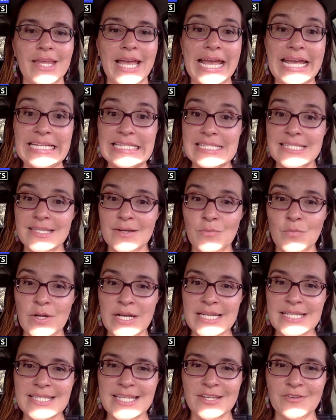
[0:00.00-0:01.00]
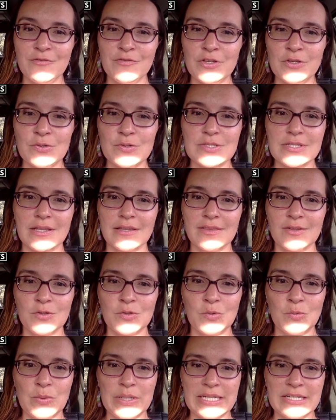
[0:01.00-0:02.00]
In some ways, it feels a
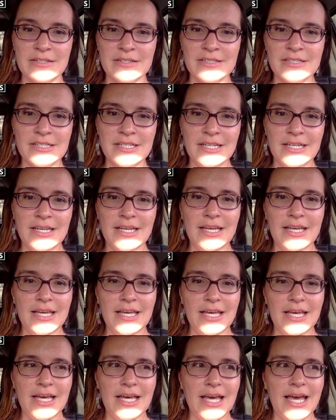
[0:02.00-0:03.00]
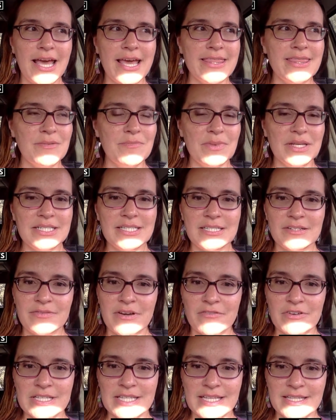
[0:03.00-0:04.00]
little weird in the midst of
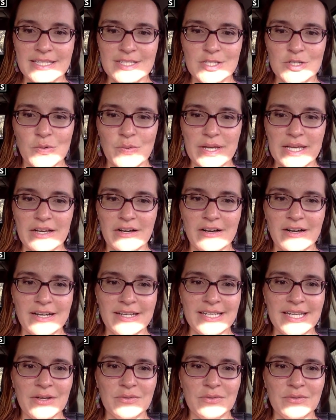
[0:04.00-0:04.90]
everything that's going on.